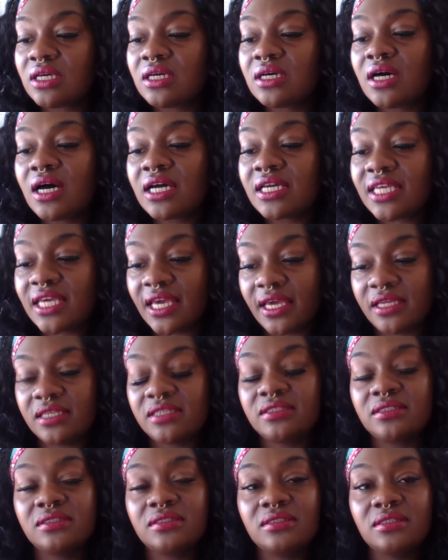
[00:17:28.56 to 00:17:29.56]

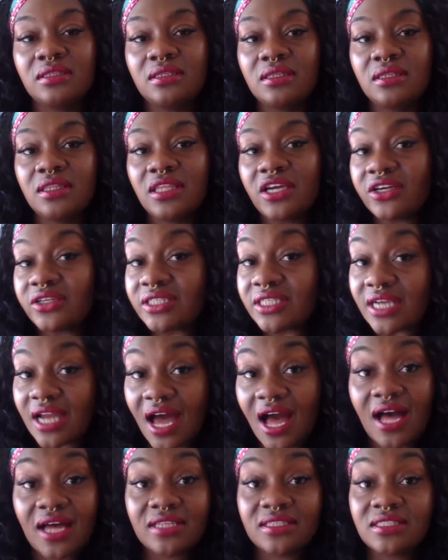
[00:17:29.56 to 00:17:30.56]
again, they're
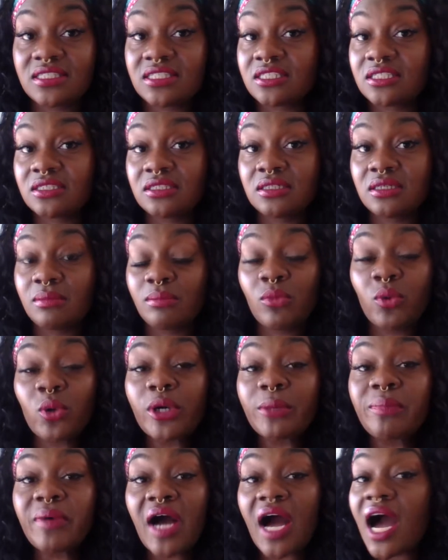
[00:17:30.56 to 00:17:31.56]
not
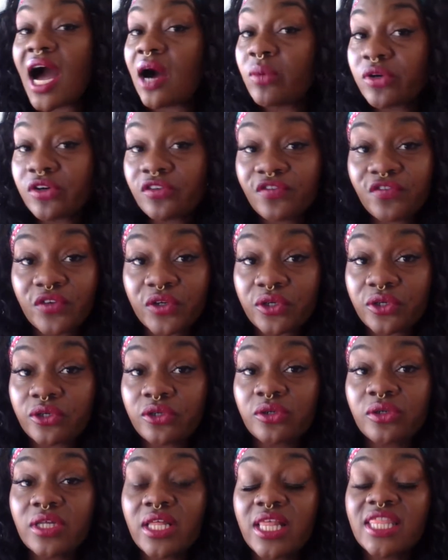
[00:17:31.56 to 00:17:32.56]
more
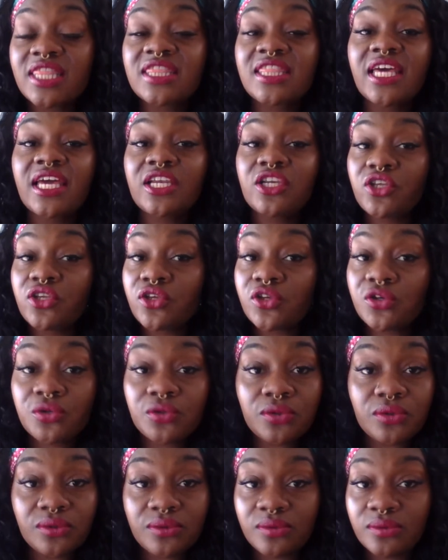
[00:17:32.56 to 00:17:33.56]
powerful than
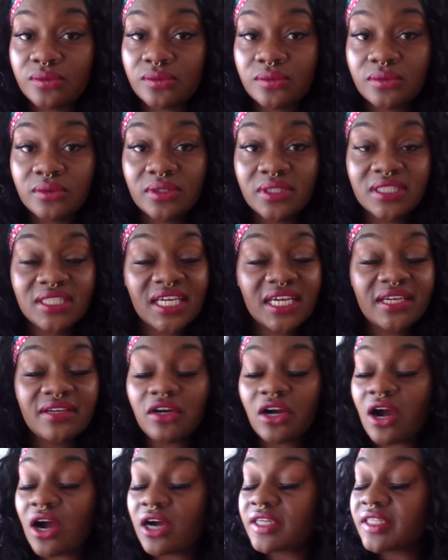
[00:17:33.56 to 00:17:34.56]
you. They
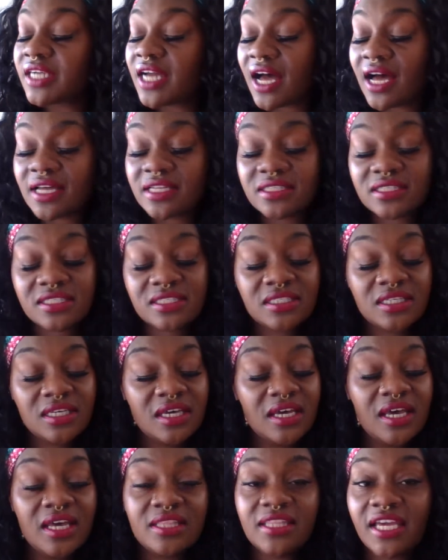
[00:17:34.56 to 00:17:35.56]
are not.
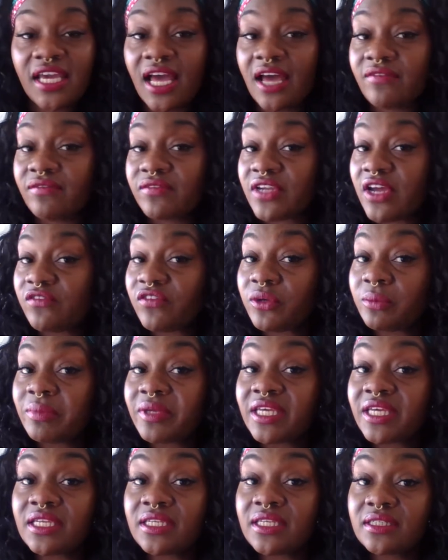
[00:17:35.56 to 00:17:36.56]
They have never
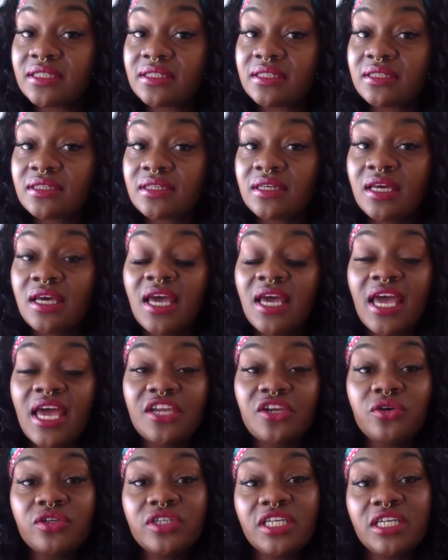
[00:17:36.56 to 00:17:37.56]
been.
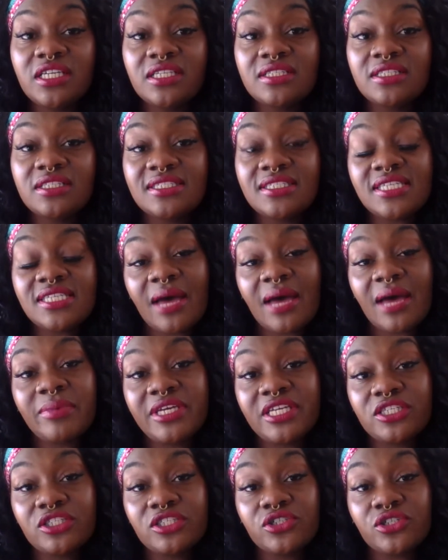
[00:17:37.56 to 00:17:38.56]
And you're needing to tap
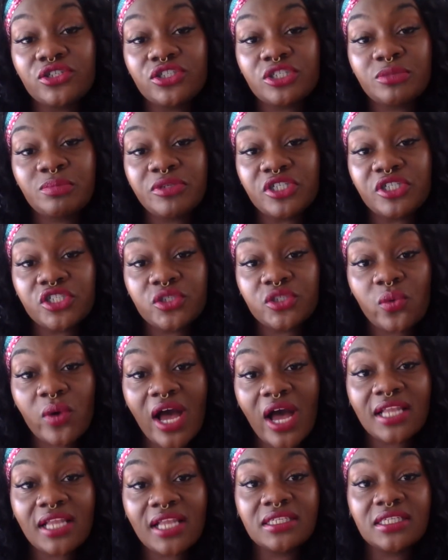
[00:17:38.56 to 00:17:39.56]
into your
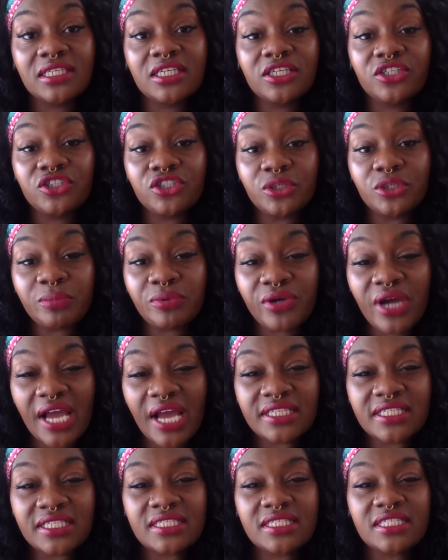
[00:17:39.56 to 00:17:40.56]
spirituality and your
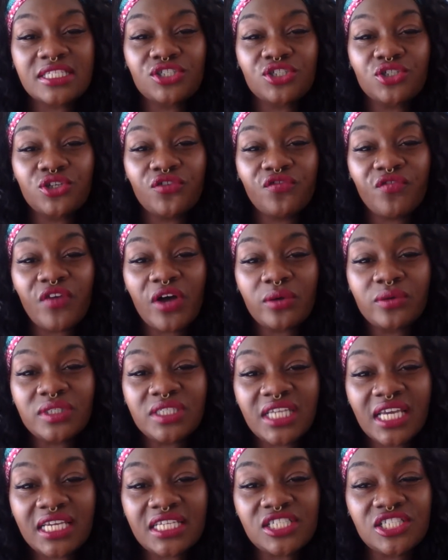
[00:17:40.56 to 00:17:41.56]
practices and your
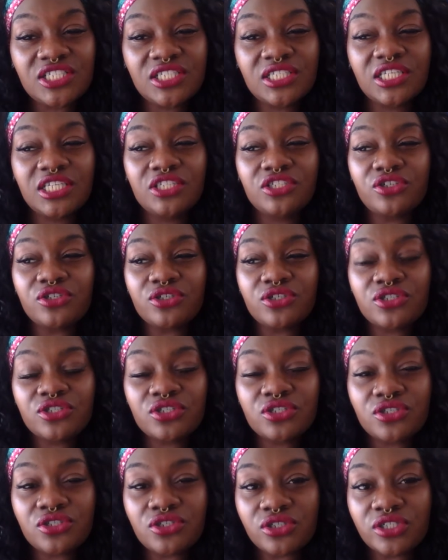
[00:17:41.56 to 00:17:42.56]
foundation and your
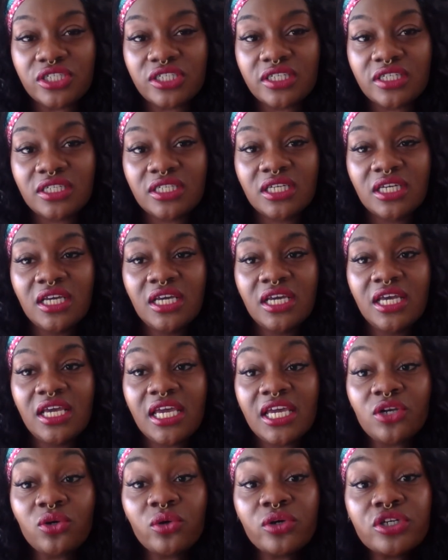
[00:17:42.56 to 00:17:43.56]
sisterhood
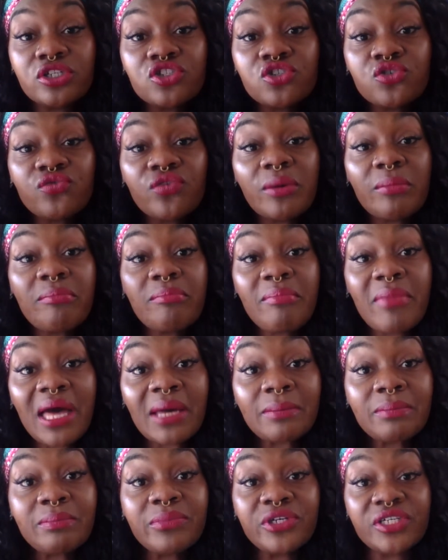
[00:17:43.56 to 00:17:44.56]
in order to
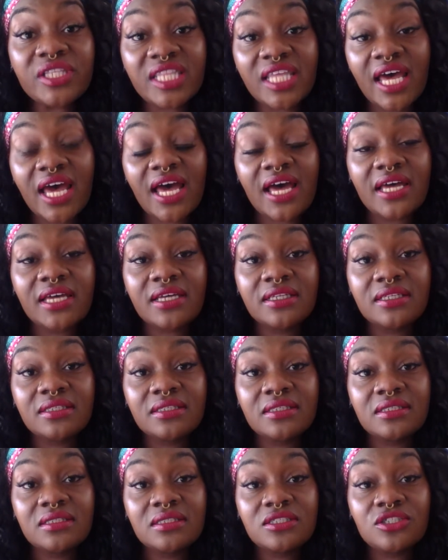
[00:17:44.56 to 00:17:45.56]
remember that,
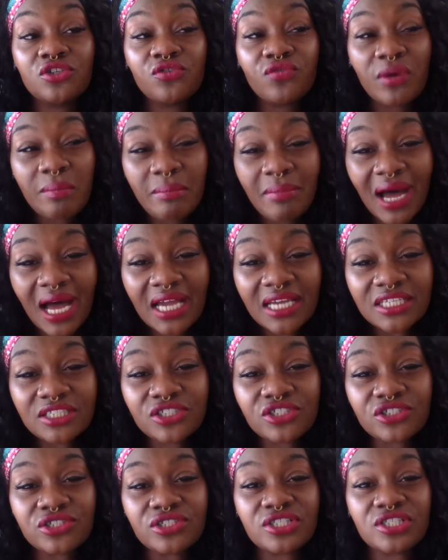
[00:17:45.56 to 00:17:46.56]
to
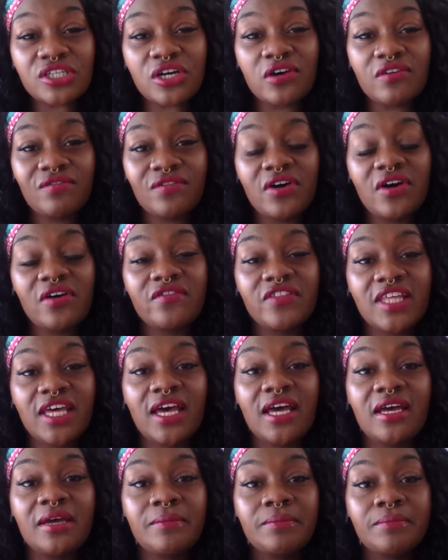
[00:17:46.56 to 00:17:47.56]
remind yourself of
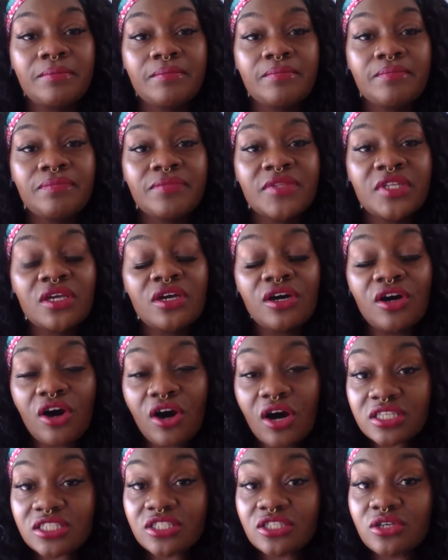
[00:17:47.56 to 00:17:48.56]
that.
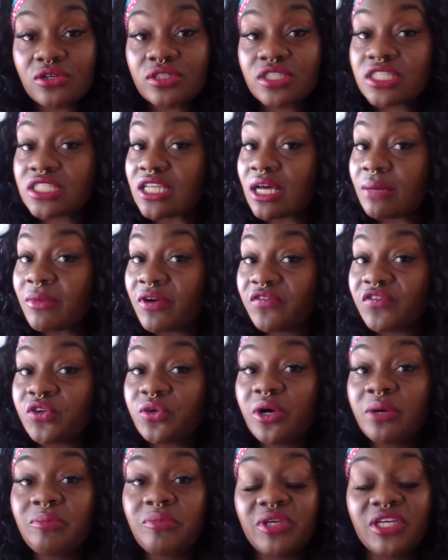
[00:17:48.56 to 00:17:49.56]
Also, some of
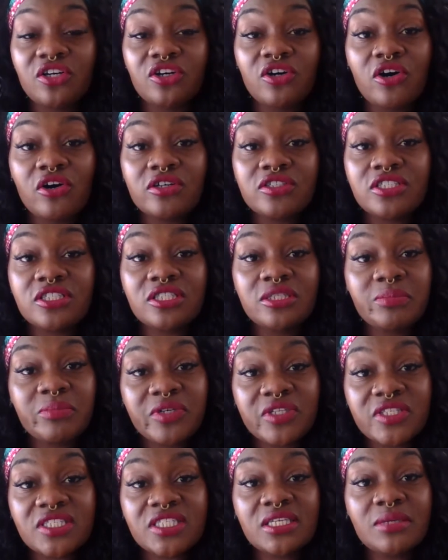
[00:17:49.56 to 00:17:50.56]
you are being called to the
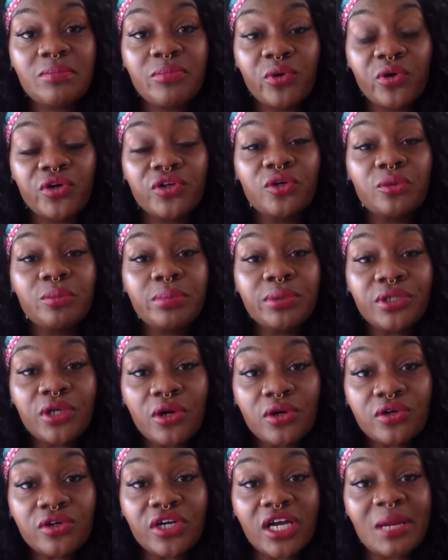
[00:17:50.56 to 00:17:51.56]
Pussy Portal
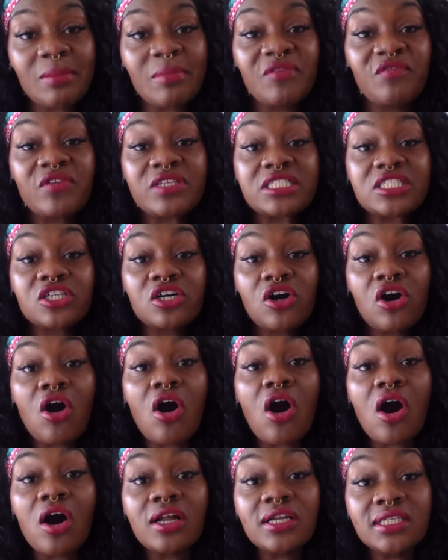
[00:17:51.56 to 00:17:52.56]
program. If it's
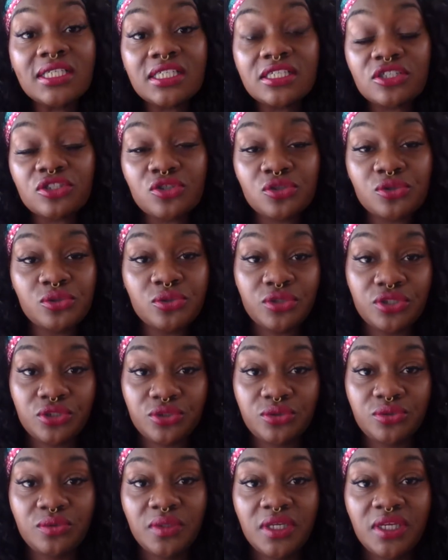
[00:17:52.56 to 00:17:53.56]
calling to
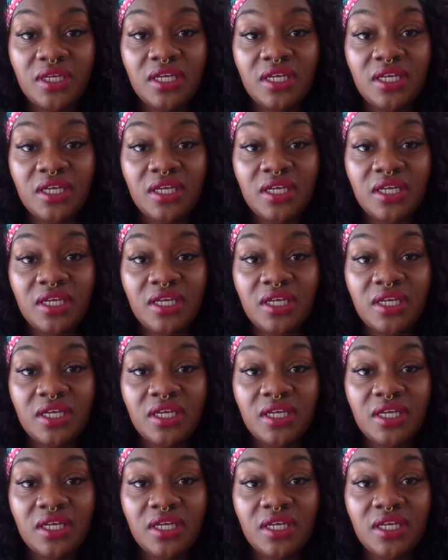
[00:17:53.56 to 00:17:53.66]
you,